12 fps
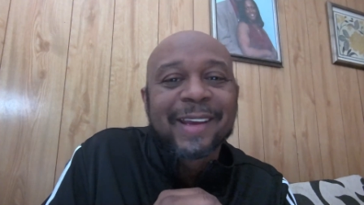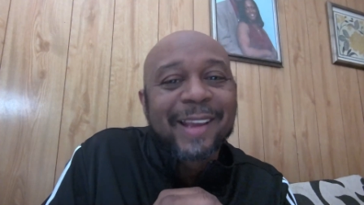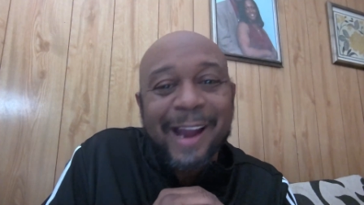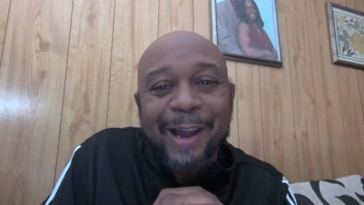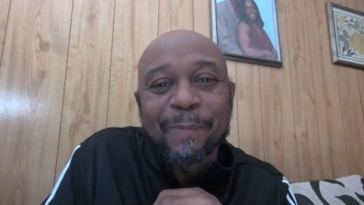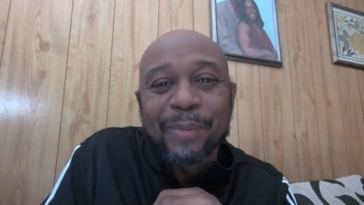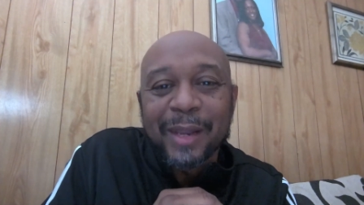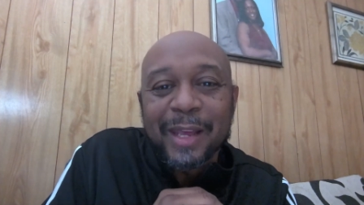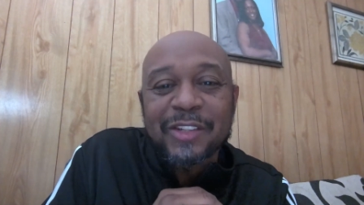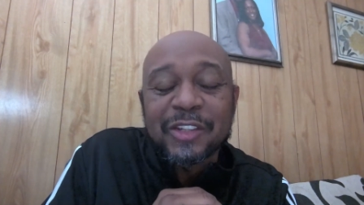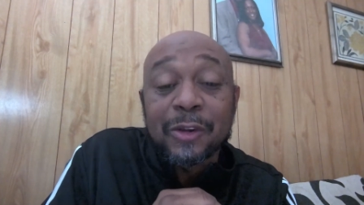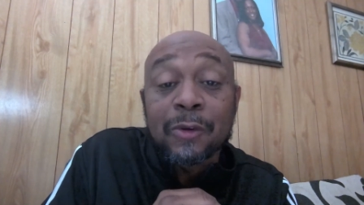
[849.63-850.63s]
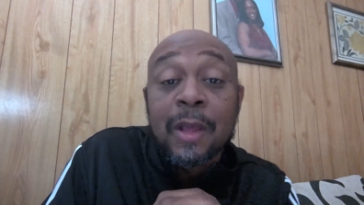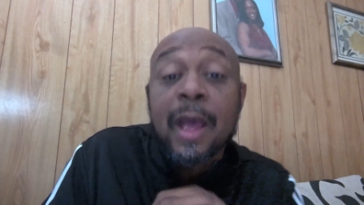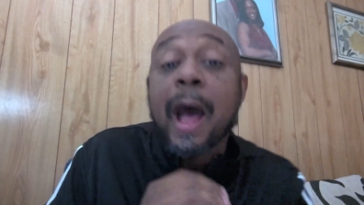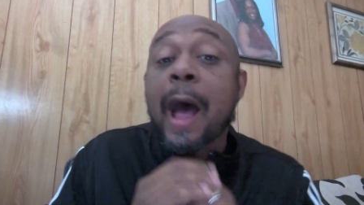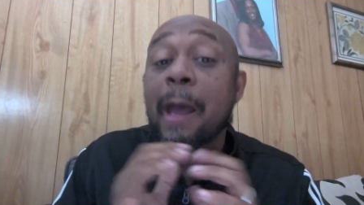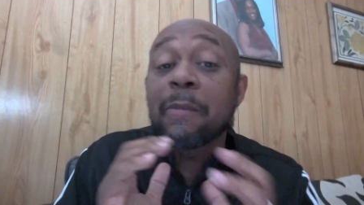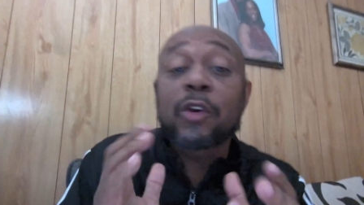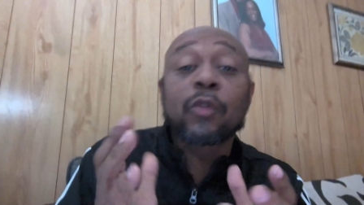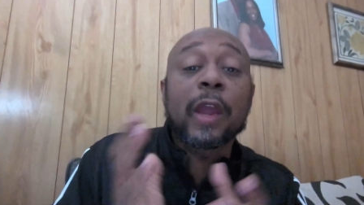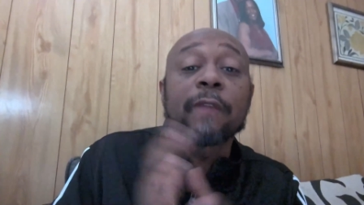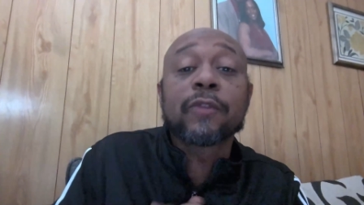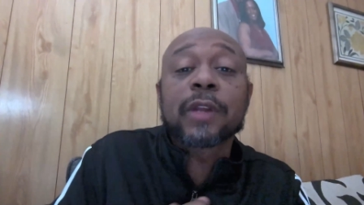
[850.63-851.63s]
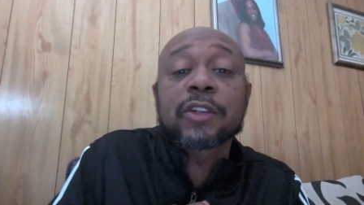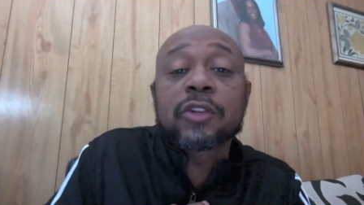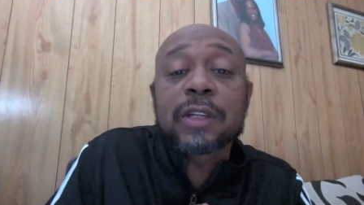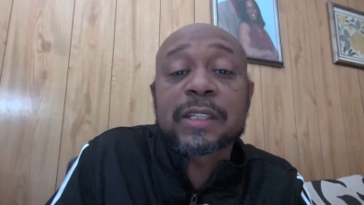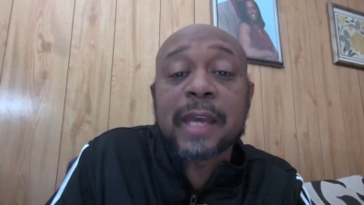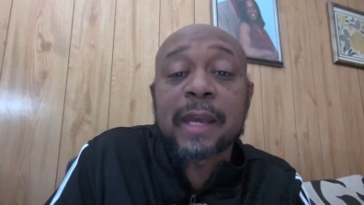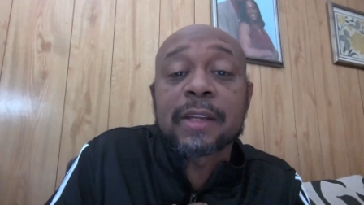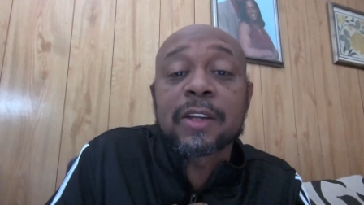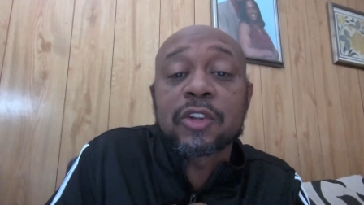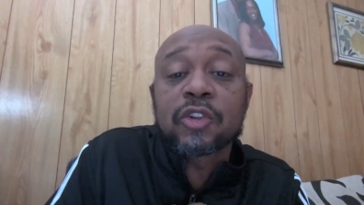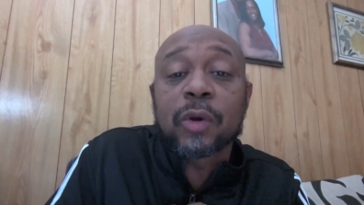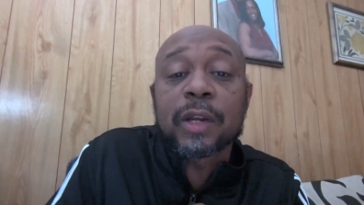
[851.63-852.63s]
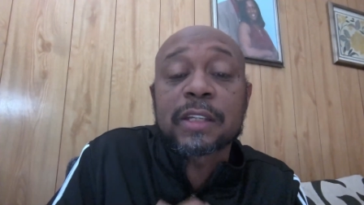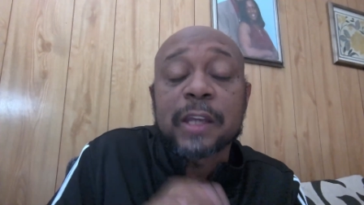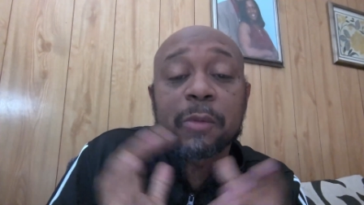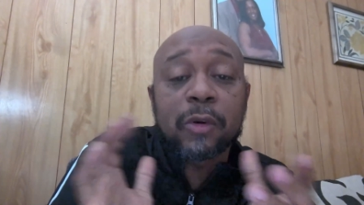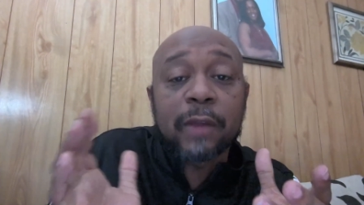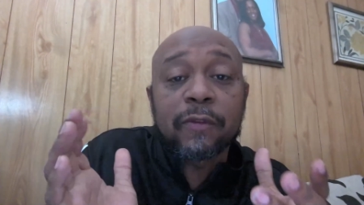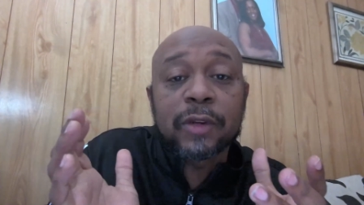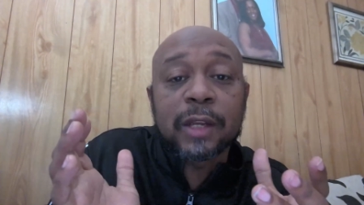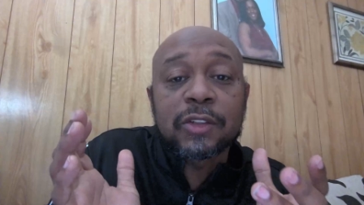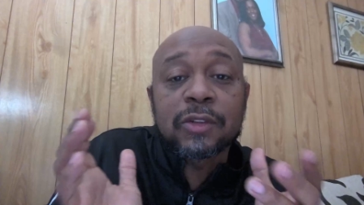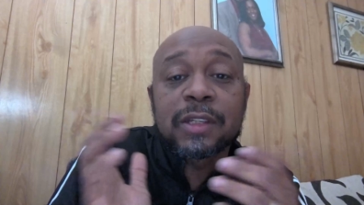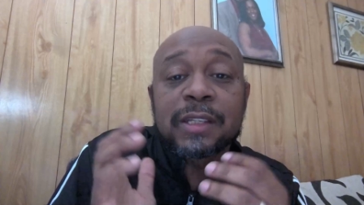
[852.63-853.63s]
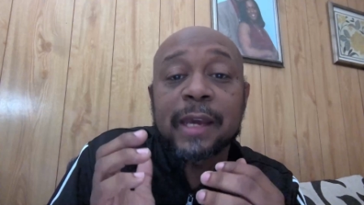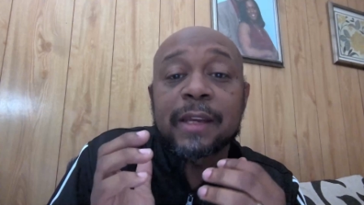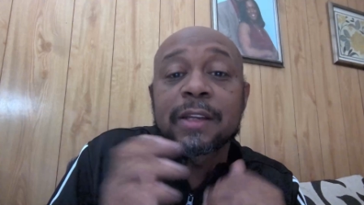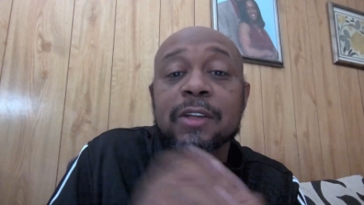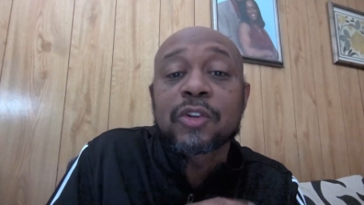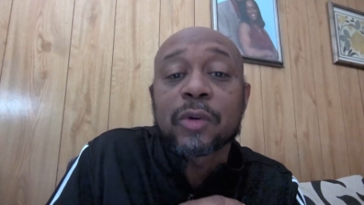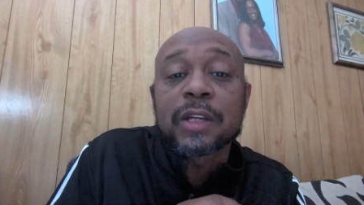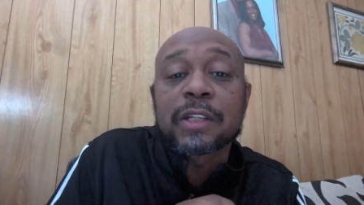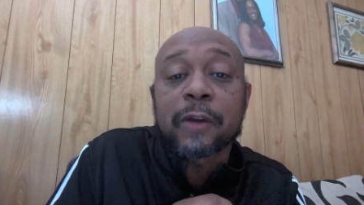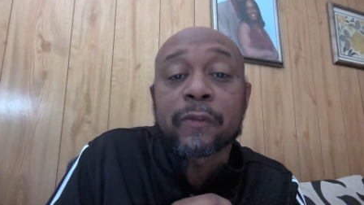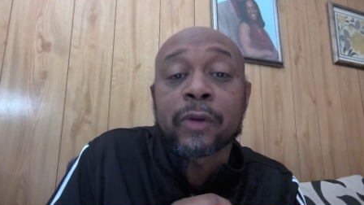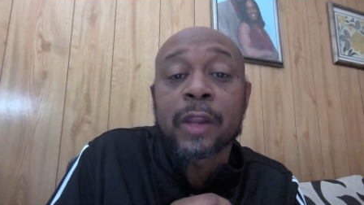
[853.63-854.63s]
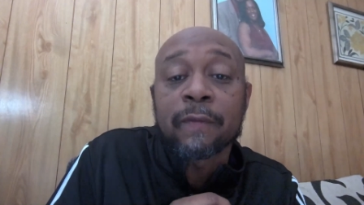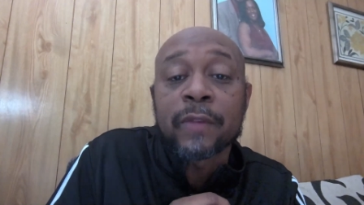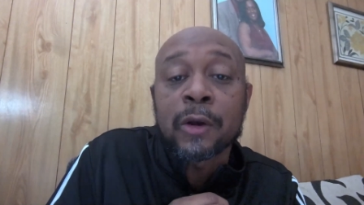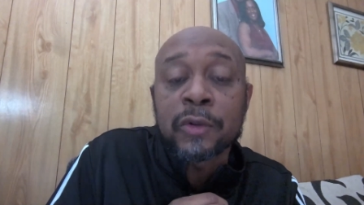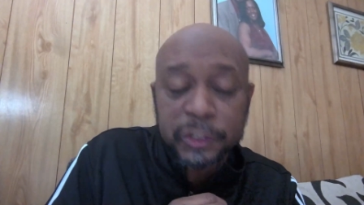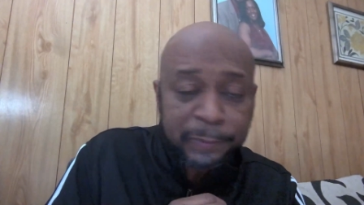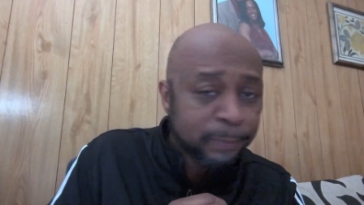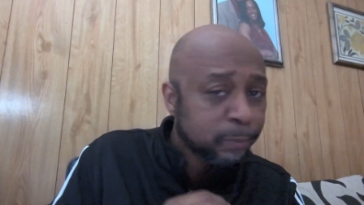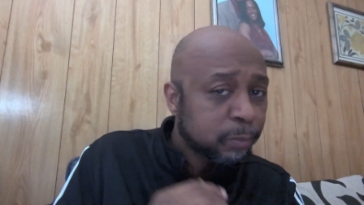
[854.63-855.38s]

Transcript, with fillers: God bless you. I'm grateful that you decided to join us. I'm grateful that you decided to join us here for Love Notes.